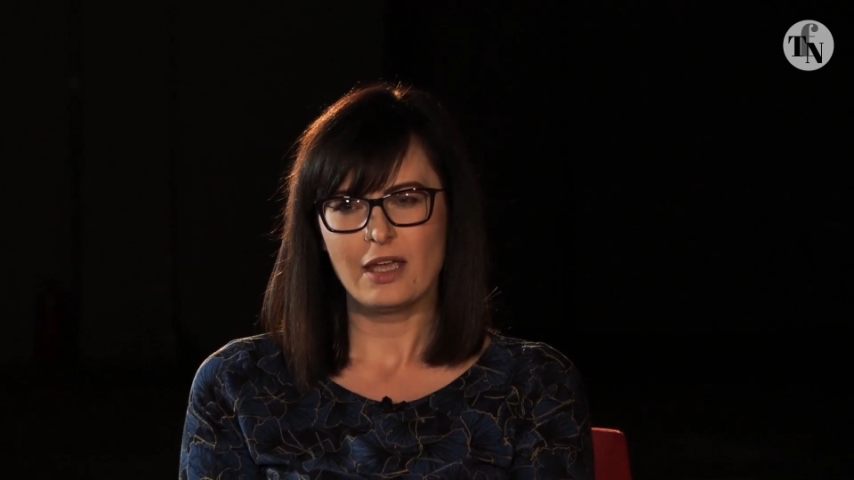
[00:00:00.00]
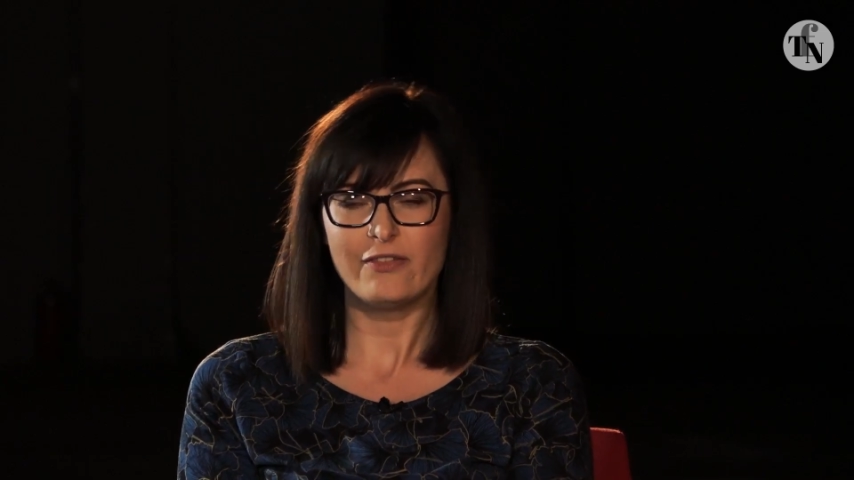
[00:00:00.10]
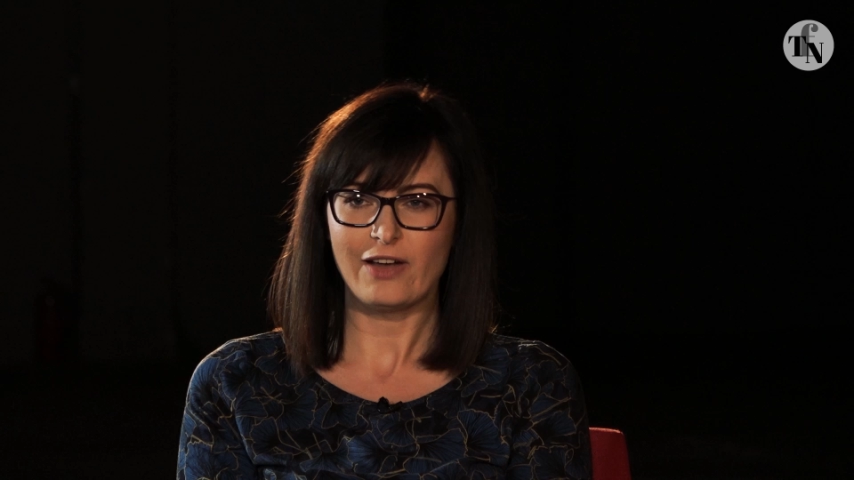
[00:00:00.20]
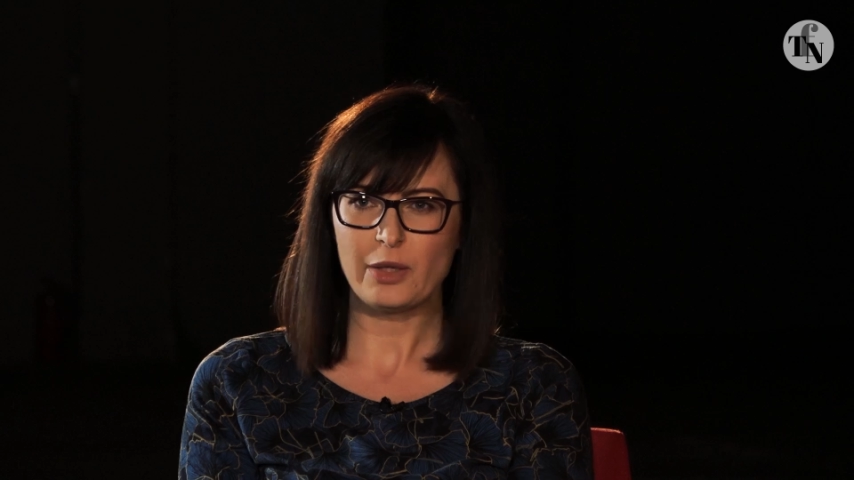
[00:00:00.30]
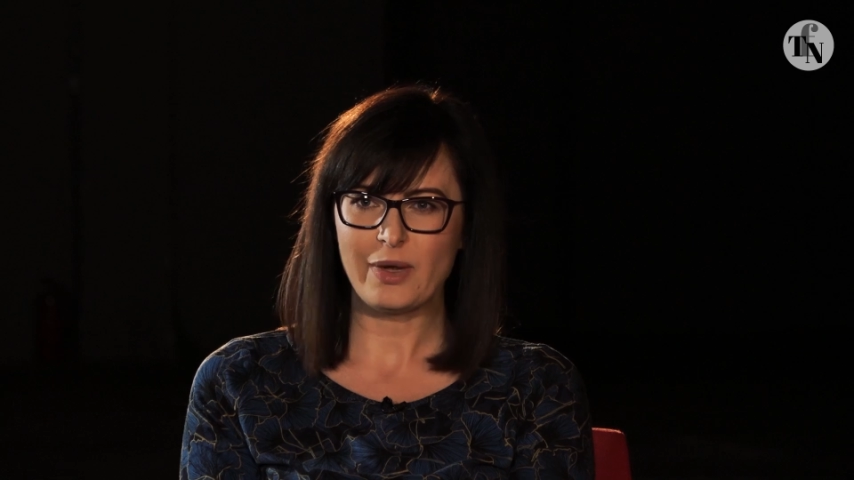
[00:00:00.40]

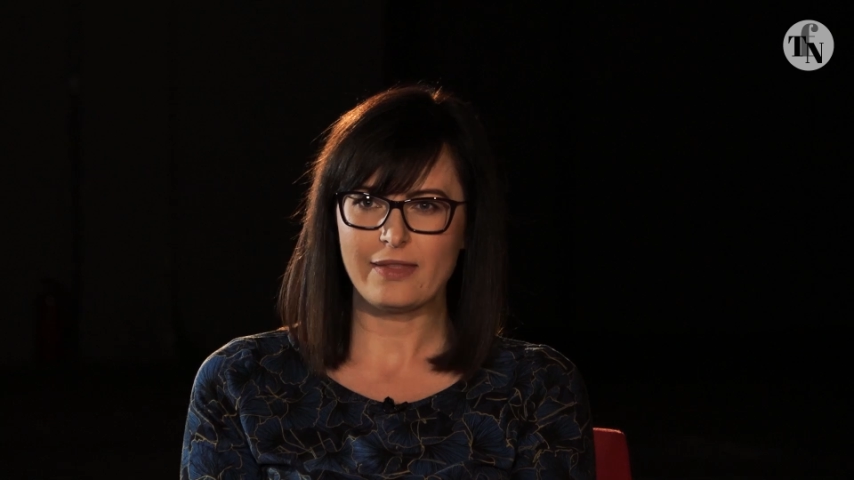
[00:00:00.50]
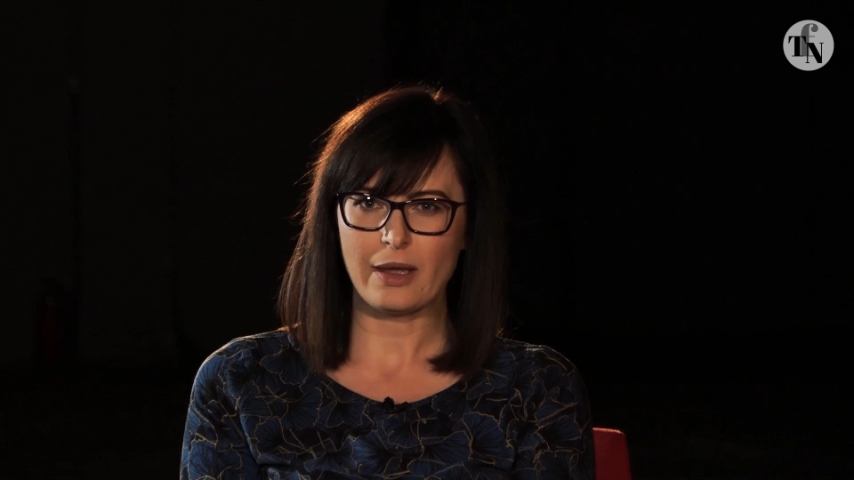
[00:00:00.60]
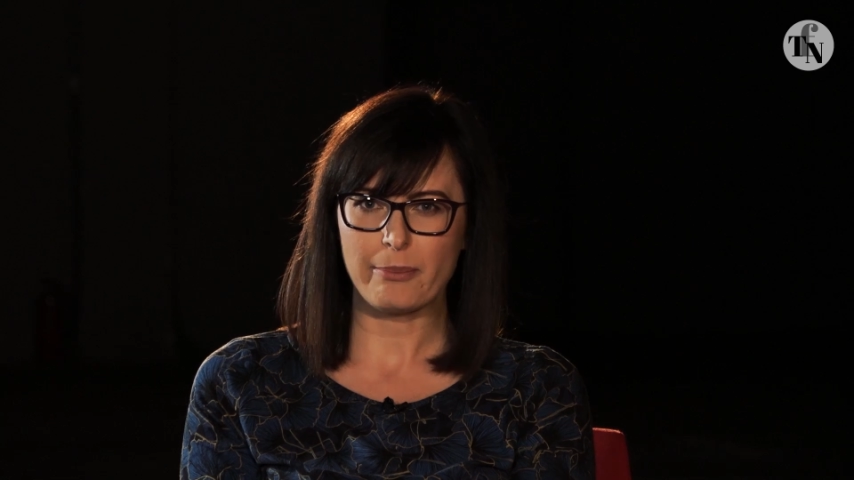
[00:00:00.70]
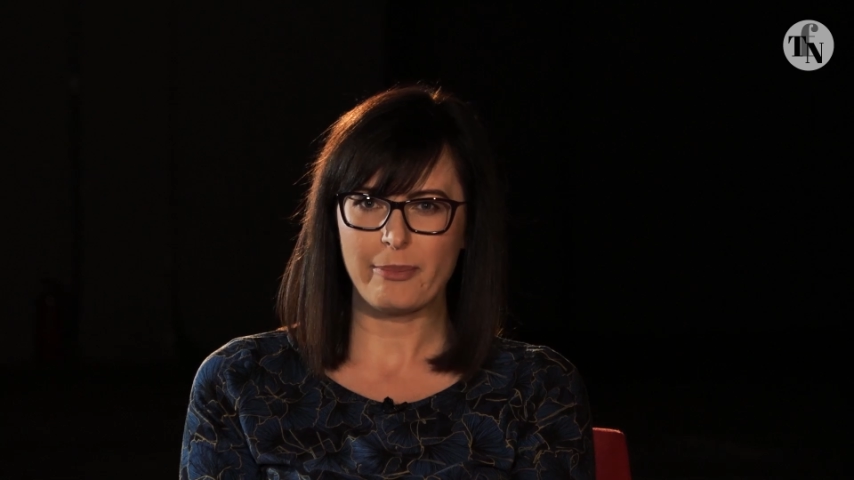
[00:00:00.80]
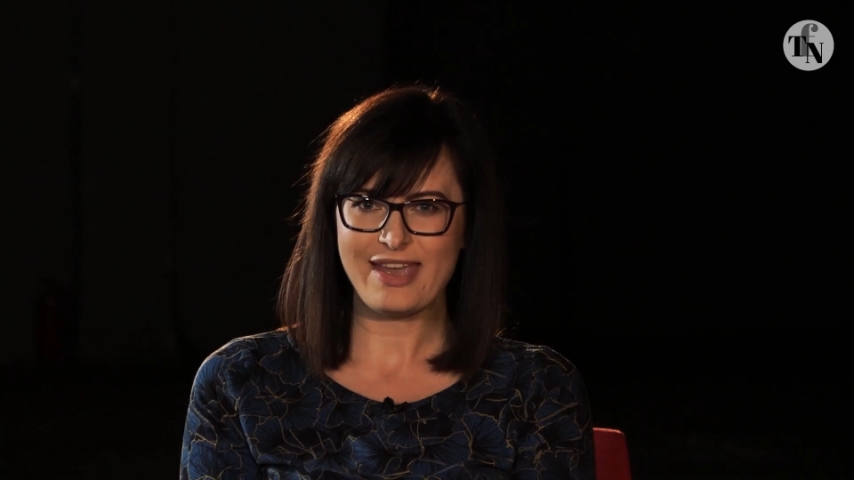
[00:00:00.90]
evaluate
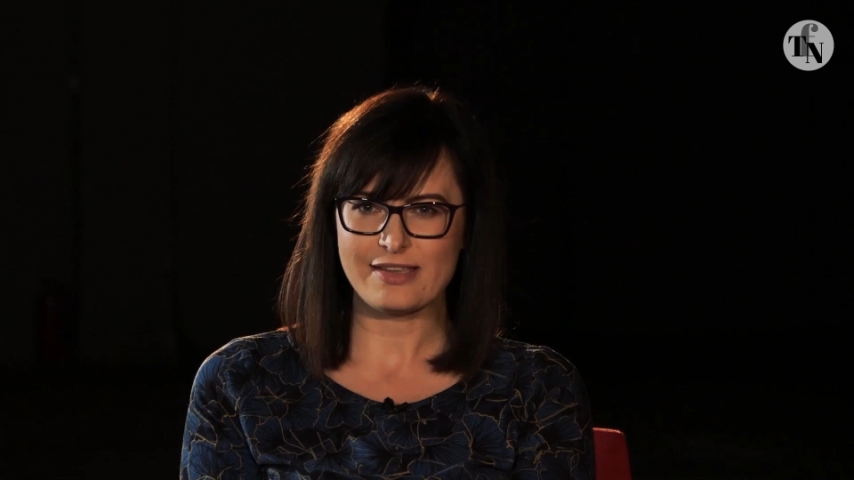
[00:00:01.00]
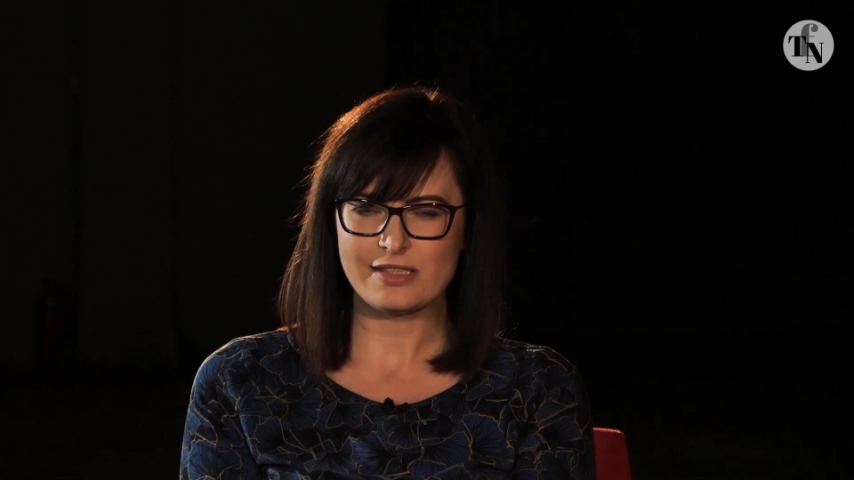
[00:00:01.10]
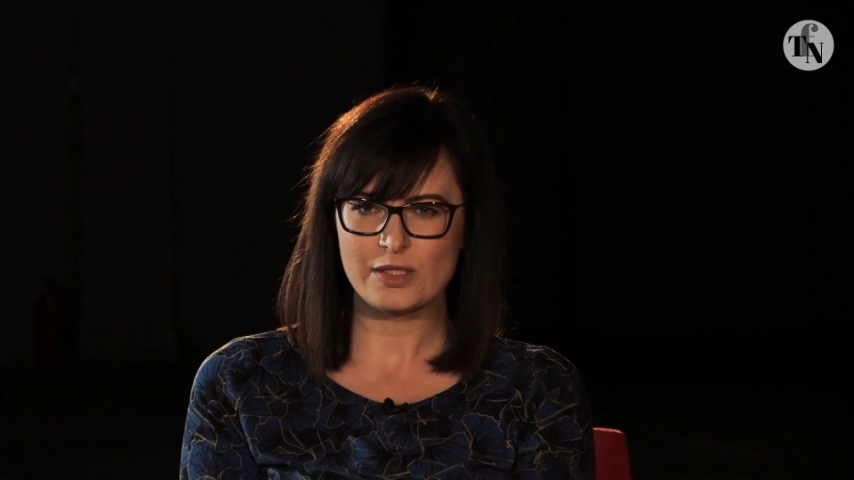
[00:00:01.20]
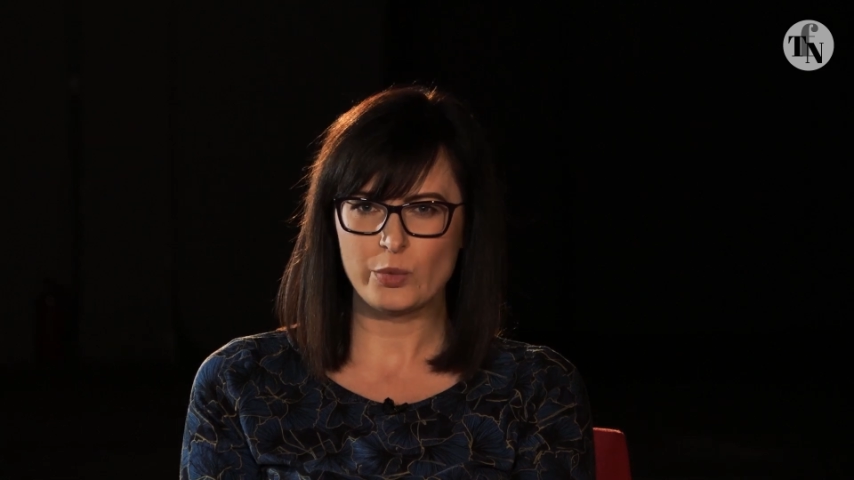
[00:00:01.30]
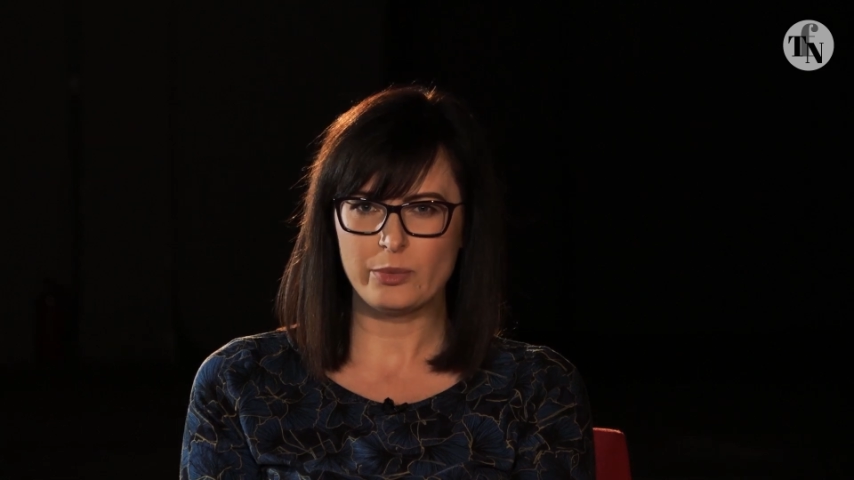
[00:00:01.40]
that
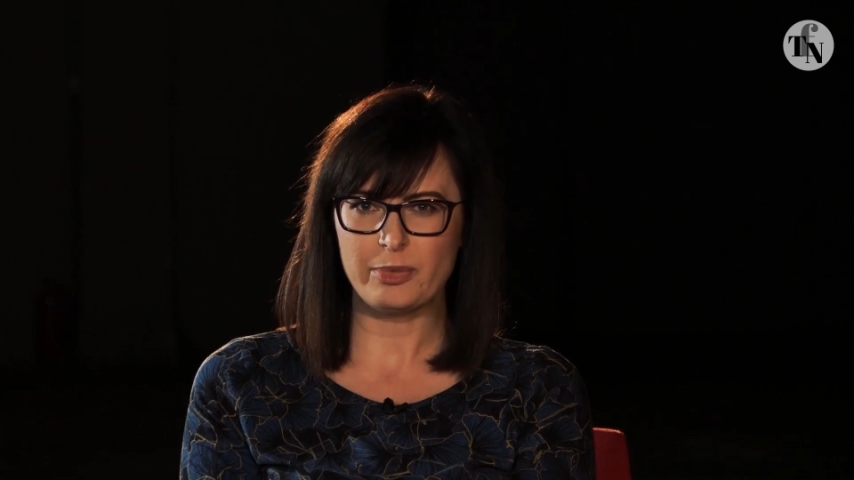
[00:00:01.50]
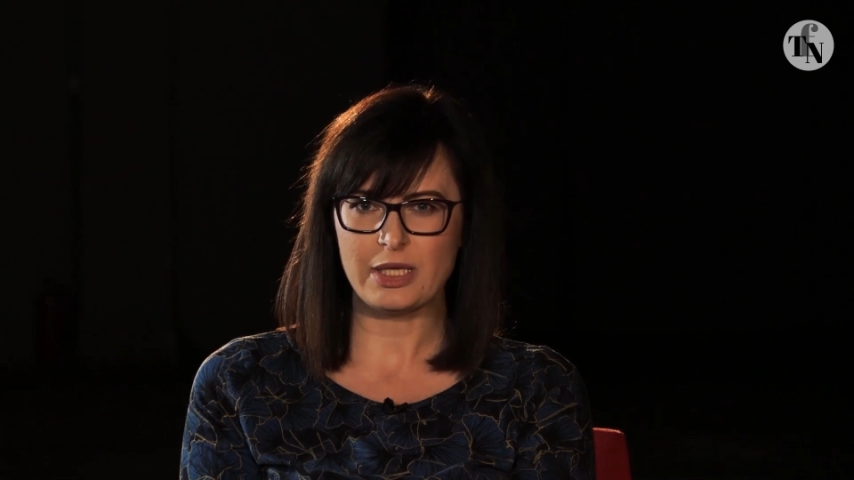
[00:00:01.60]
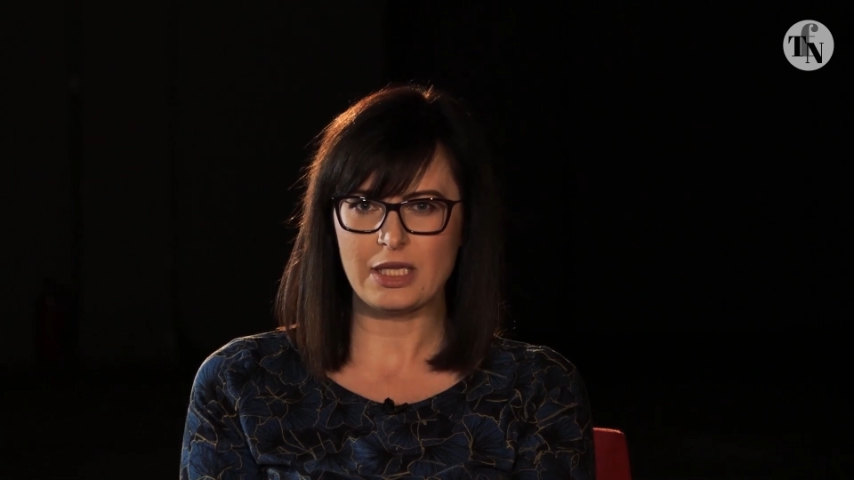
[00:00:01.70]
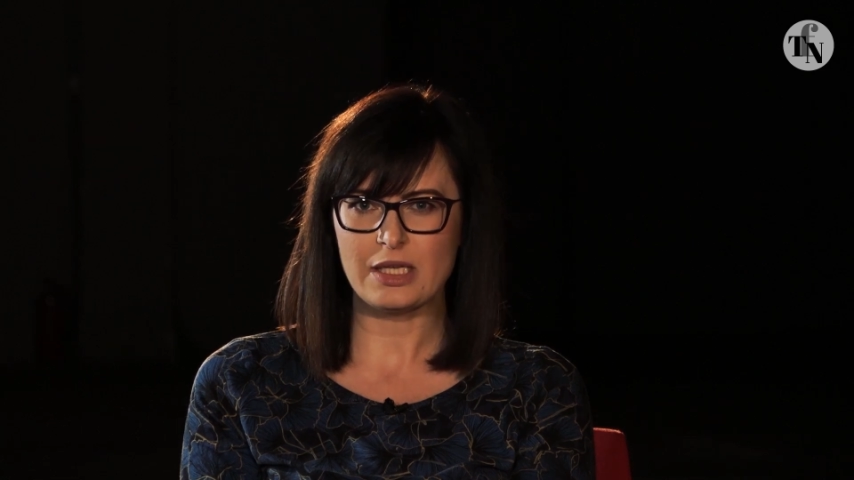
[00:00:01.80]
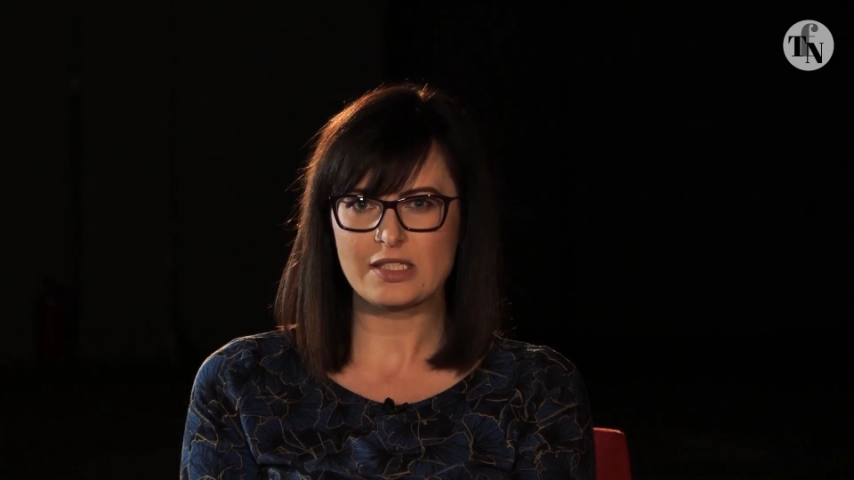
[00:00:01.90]
best would
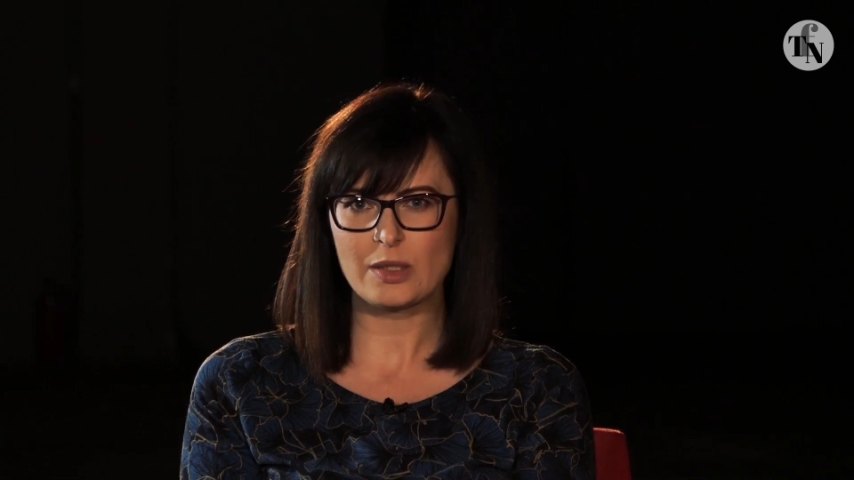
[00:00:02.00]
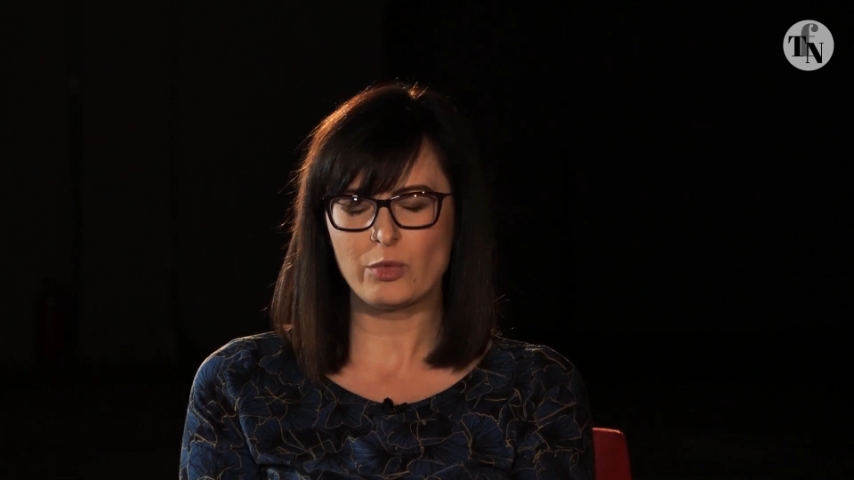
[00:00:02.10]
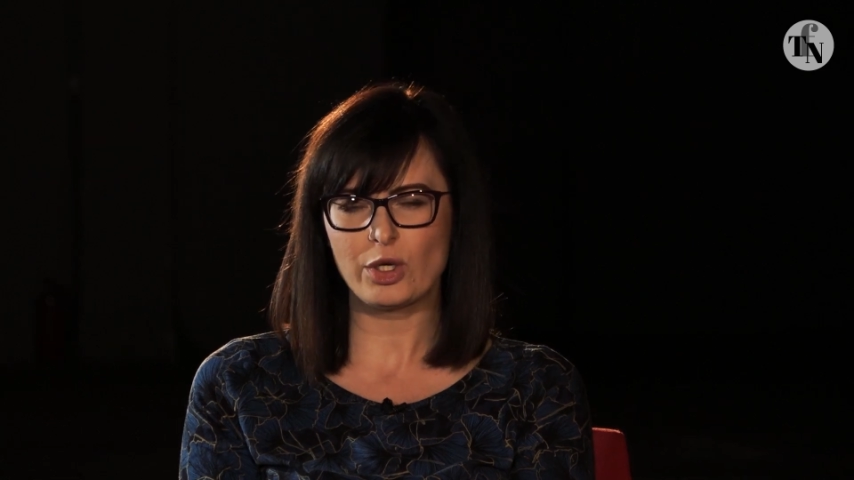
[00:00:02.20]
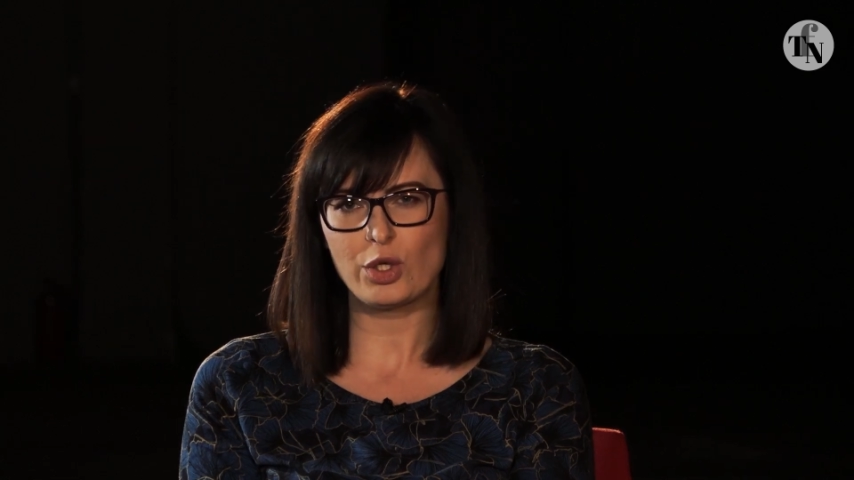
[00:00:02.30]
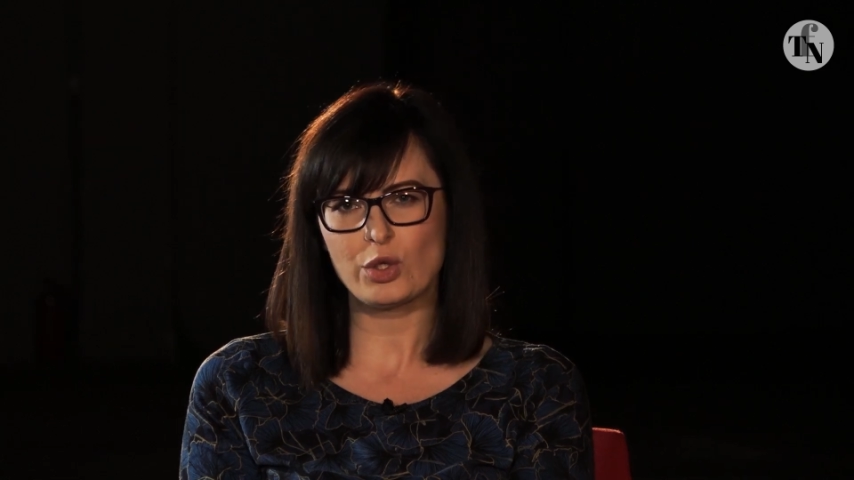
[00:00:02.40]
be someone